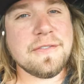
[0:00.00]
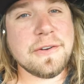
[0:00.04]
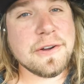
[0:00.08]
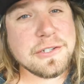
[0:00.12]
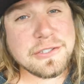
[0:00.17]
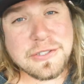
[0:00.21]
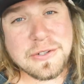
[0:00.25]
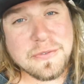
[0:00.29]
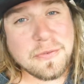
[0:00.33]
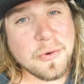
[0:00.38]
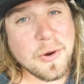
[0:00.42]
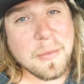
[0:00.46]

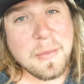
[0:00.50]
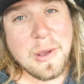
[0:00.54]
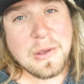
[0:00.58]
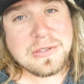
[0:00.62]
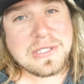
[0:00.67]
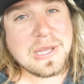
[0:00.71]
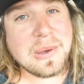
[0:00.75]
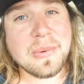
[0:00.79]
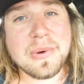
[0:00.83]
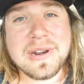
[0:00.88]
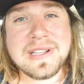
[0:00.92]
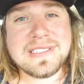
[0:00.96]
First and
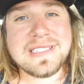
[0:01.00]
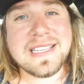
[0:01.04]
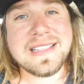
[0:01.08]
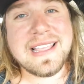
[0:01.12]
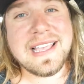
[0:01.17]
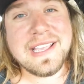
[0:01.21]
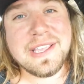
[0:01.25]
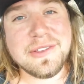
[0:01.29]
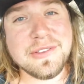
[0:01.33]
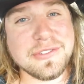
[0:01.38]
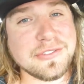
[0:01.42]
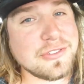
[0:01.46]
foremost, I want to say
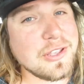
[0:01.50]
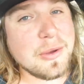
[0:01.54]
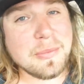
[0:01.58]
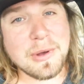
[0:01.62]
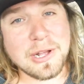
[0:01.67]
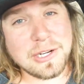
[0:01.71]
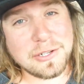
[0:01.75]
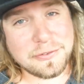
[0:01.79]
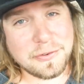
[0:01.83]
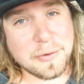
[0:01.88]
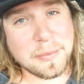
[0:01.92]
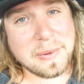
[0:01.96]
thank you so
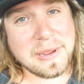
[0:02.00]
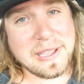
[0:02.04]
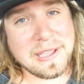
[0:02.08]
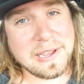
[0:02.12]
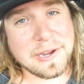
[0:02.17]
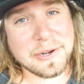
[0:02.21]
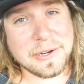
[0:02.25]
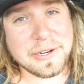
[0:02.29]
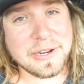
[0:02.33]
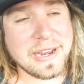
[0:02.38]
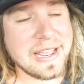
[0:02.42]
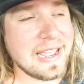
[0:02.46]
much for being
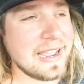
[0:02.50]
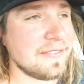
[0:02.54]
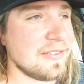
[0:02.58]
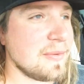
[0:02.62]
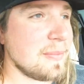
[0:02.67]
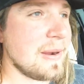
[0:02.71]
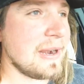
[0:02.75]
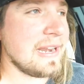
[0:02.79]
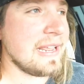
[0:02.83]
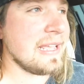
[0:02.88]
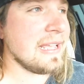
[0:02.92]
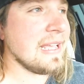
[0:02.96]
here today,
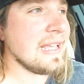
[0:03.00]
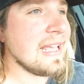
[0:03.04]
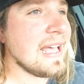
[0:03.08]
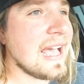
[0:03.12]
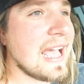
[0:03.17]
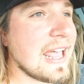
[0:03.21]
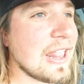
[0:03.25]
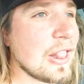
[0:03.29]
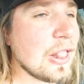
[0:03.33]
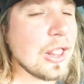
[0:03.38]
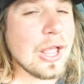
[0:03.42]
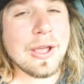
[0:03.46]
everybody.
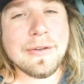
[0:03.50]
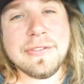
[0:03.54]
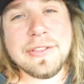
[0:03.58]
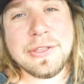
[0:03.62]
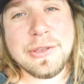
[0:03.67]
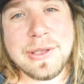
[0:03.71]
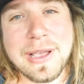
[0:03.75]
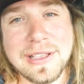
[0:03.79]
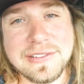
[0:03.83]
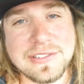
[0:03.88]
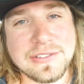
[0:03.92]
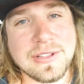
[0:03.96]
I love that
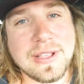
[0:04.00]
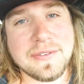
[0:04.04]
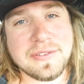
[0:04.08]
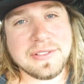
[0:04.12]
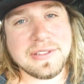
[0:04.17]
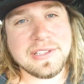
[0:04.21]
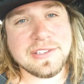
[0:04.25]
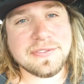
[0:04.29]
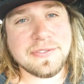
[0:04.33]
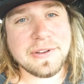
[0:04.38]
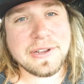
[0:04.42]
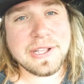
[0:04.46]
you guys are loving
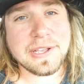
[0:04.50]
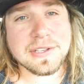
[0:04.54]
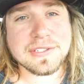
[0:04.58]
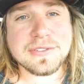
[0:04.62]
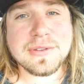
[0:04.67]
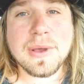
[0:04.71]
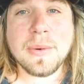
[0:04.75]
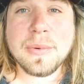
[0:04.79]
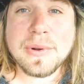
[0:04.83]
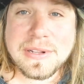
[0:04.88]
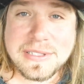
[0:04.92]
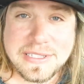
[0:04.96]
these videos,
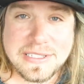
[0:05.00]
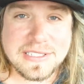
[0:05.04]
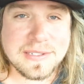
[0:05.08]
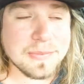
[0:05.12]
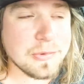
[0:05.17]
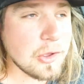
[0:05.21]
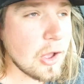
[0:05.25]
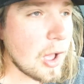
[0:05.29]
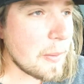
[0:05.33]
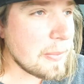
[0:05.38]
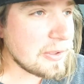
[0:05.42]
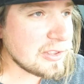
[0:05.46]
so I want to see
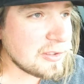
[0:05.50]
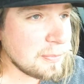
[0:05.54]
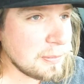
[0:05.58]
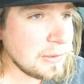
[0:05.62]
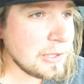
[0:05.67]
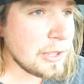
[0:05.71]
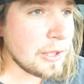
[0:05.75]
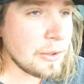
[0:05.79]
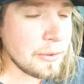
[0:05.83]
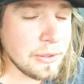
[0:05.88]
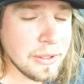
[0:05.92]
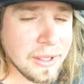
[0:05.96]
some comments
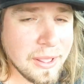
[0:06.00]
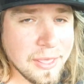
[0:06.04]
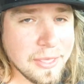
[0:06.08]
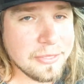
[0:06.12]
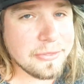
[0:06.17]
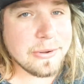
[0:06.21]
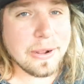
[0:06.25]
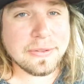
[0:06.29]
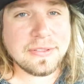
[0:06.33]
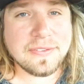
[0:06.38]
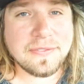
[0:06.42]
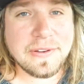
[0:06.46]
below
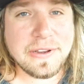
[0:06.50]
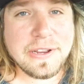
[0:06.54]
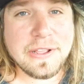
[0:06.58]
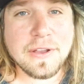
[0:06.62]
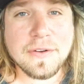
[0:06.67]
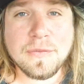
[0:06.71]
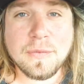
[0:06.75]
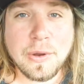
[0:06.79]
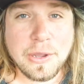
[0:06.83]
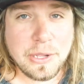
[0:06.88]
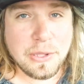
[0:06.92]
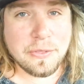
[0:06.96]
throughout the
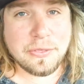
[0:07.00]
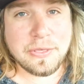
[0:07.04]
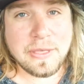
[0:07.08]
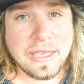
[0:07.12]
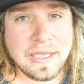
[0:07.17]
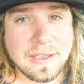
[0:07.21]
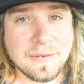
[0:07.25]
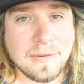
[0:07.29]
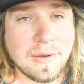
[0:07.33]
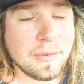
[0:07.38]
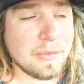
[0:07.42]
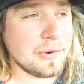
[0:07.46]
video of what you
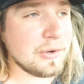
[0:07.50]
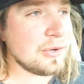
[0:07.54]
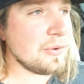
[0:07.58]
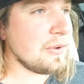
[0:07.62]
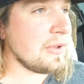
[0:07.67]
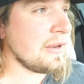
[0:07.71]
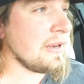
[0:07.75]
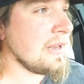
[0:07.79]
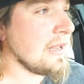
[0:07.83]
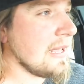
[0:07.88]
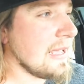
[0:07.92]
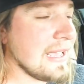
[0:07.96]
think of what we're
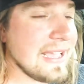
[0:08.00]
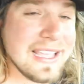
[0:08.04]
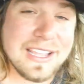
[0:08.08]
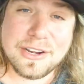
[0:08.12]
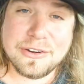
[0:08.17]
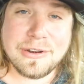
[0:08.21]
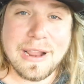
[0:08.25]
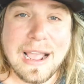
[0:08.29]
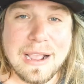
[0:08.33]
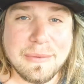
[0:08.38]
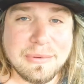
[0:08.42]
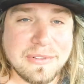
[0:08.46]
doing.
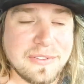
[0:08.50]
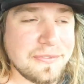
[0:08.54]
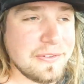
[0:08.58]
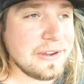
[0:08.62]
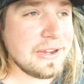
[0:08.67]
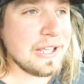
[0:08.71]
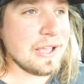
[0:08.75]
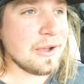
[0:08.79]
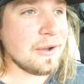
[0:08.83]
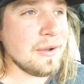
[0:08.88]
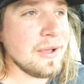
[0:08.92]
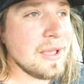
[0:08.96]
Interact with the
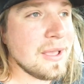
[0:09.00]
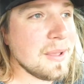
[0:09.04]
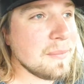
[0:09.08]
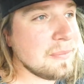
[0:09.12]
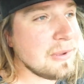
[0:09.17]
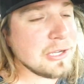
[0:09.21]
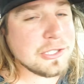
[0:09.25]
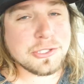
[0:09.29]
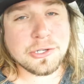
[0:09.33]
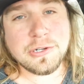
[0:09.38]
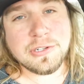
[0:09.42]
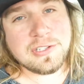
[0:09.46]
video.
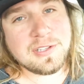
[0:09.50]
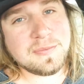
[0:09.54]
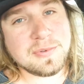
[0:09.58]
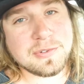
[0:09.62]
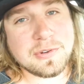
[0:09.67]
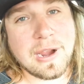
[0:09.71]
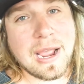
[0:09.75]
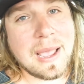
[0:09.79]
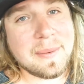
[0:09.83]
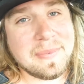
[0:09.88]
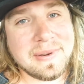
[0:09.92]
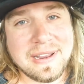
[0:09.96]
Be sure to
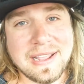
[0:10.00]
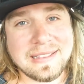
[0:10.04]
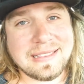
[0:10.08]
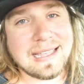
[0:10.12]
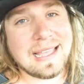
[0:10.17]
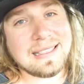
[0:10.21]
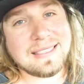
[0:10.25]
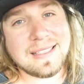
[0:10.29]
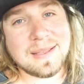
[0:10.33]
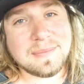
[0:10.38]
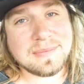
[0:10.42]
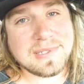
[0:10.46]
subscribe and hit
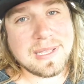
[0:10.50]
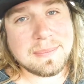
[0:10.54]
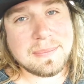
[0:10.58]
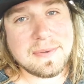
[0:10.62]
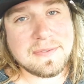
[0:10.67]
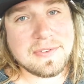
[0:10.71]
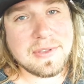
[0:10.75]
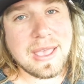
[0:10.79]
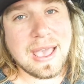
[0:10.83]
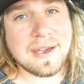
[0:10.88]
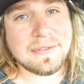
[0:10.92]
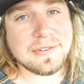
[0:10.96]
that thumbs up
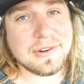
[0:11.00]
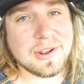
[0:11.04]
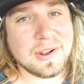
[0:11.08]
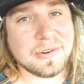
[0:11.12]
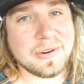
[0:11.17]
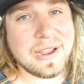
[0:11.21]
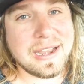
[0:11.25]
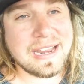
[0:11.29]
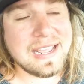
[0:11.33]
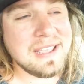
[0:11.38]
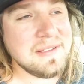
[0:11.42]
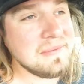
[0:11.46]
if you haven't
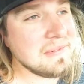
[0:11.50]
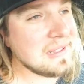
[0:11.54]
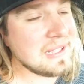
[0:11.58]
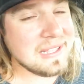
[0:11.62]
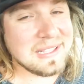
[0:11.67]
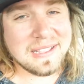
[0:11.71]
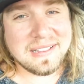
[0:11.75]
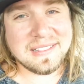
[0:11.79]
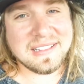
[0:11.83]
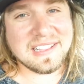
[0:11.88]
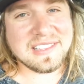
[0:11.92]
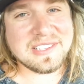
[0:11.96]
already.
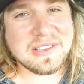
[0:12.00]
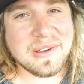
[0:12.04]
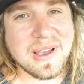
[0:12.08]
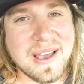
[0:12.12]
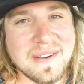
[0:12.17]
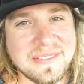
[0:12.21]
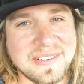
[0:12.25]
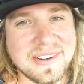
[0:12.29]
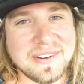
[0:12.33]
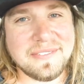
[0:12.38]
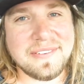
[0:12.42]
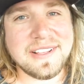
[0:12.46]
Let's go
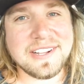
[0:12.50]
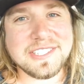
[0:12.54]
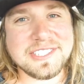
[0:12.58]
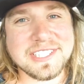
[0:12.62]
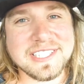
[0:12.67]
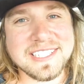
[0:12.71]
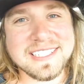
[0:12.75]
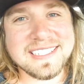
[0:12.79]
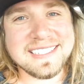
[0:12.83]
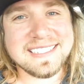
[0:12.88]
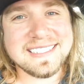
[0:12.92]
have an adventure.